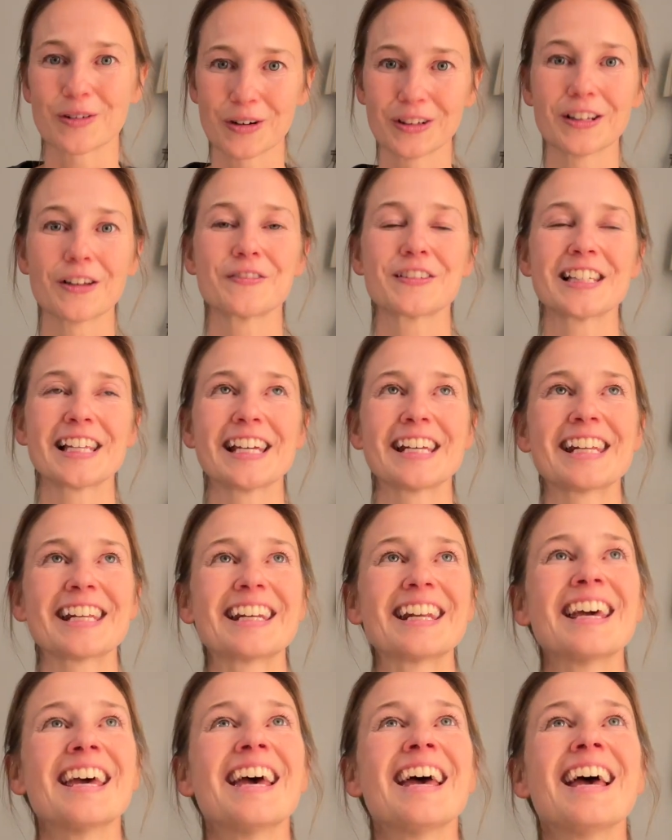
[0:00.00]

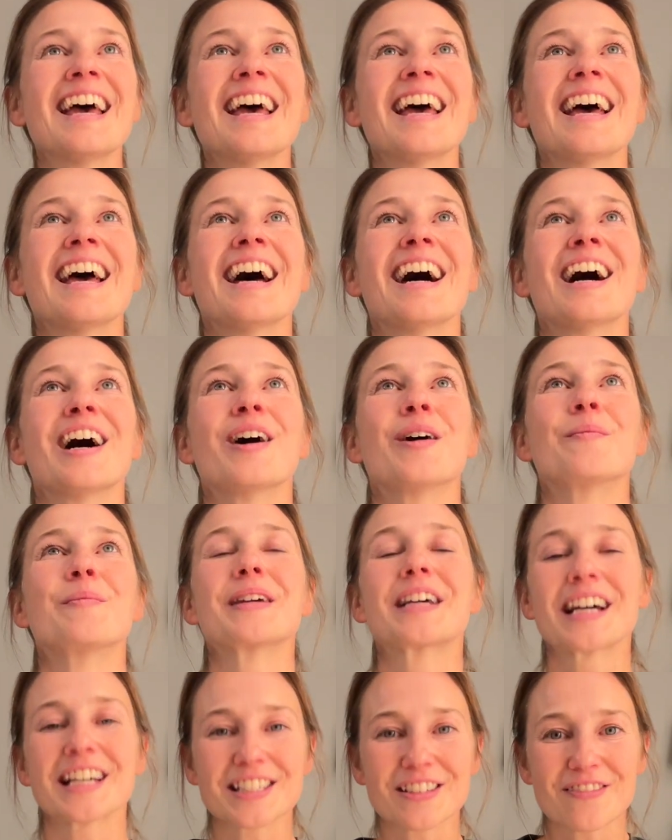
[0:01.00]
Olavsleden.
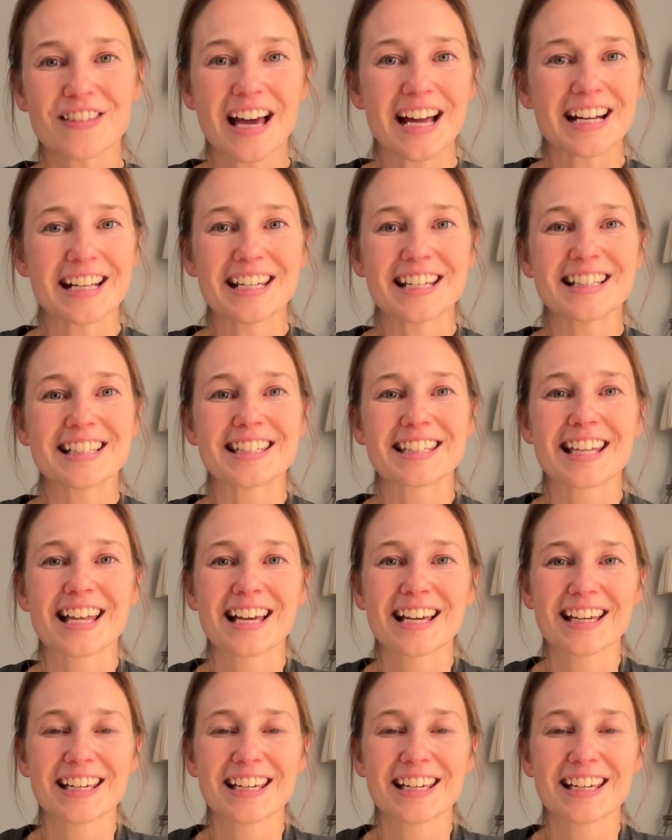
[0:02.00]
Because of that, it's